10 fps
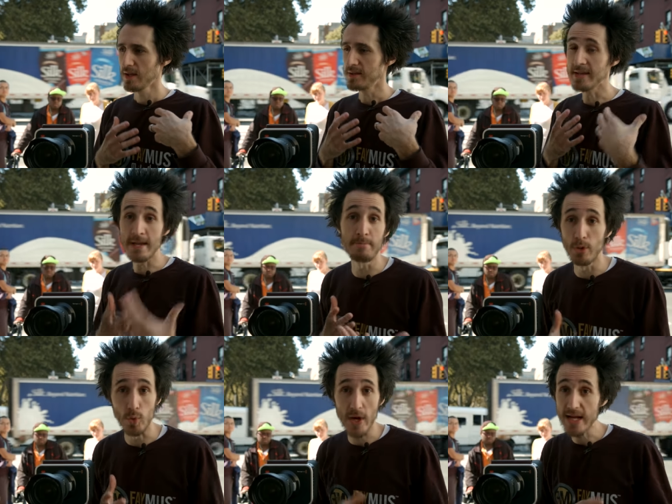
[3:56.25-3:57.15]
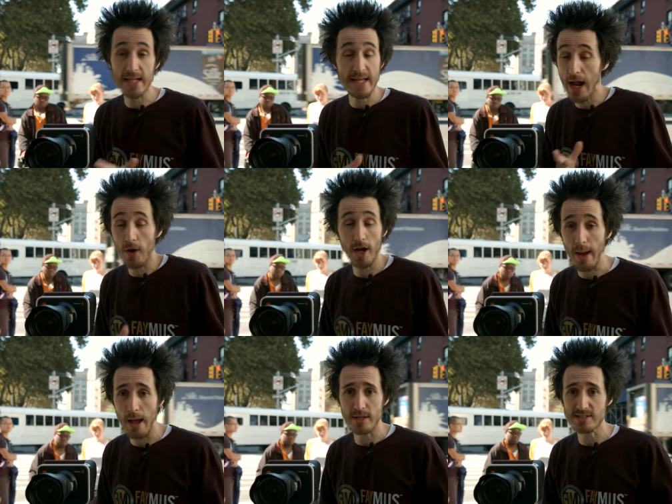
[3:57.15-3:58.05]
nimble rig to carry
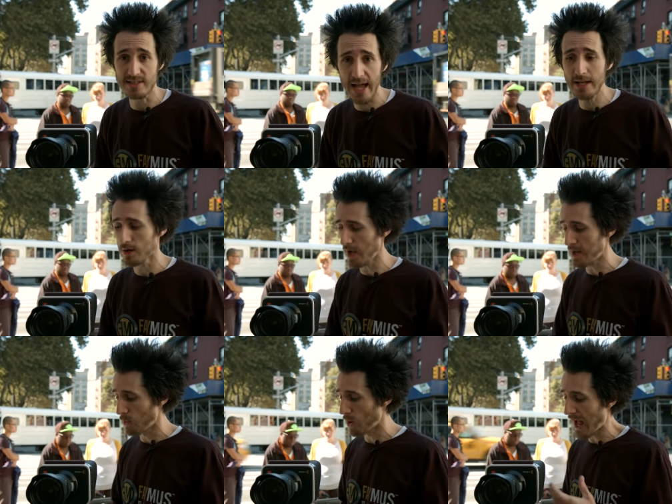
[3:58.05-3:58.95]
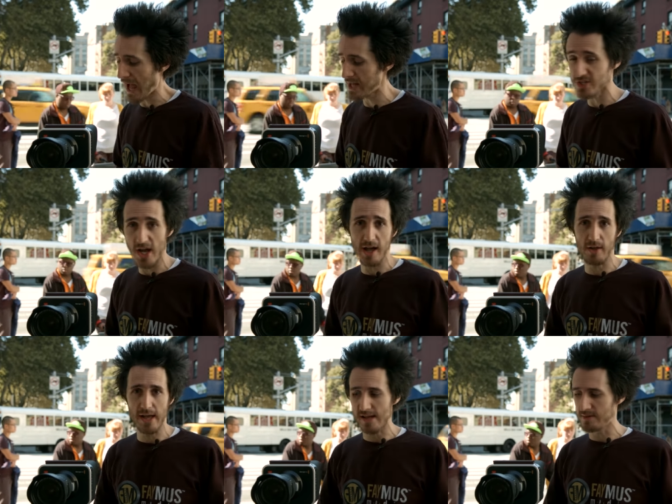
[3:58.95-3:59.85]
around. It's lighter and more
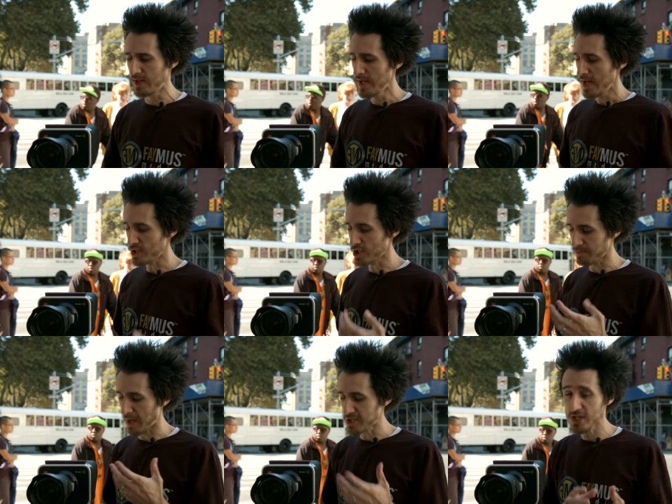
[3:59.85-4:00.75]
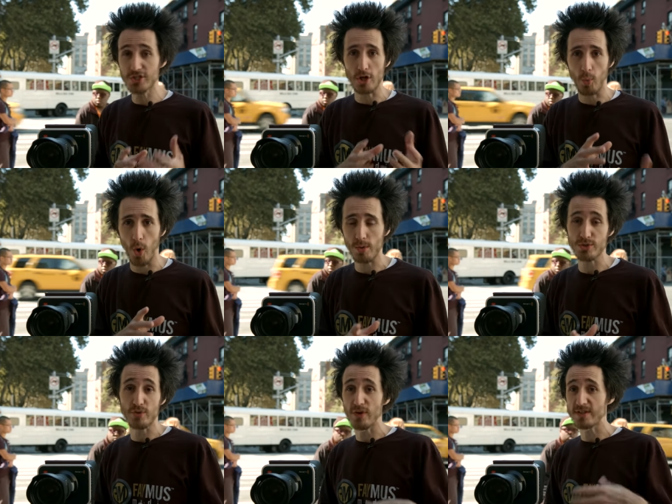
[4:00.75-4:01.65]
agile, and it's just much easier to work
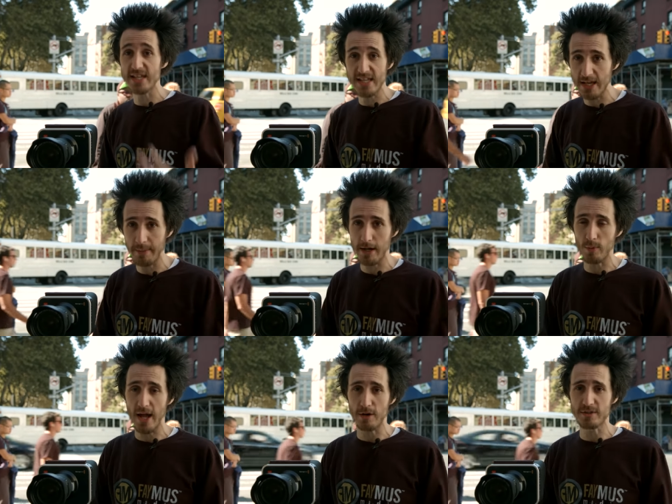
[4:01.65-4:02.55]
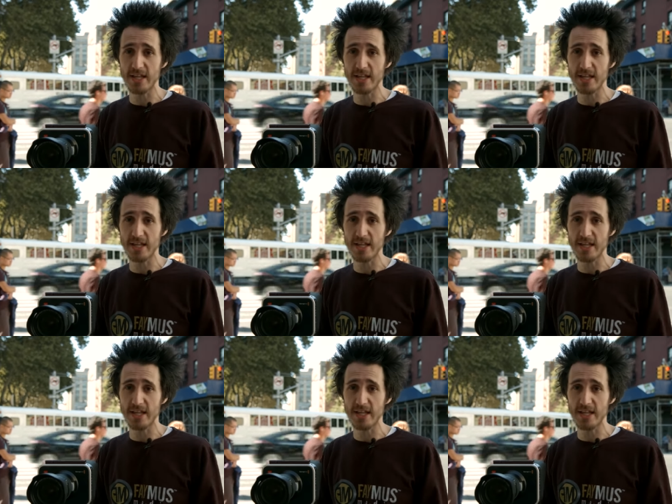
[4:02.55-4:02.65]
with. So if you're thinking about a Red or